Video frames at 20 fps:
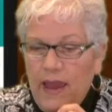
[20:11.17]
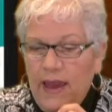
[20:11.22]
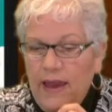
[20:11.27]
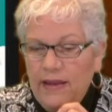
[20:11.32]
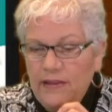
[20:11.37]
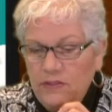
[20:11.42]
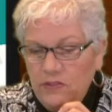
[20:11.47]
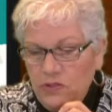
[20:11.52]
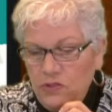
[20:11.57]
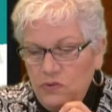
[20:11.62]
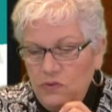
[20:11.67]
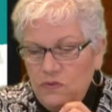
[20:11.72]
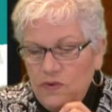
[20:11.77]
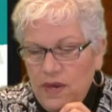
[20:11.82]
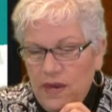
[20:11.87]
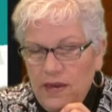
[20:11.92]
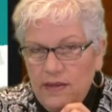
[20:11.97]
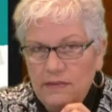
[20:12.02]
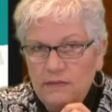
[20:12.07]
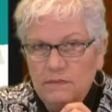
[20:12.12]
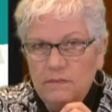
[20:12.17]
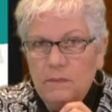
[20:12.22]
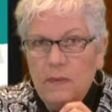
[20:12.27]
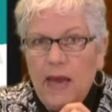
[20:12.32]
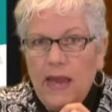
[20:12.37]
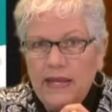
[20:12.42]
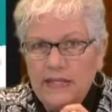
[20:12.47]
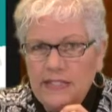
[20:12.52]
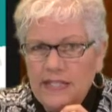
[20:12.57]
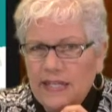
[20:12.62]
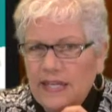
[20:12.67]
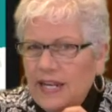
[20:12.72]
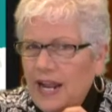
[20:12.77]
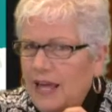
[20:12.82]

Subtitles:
and you can buy a ticket.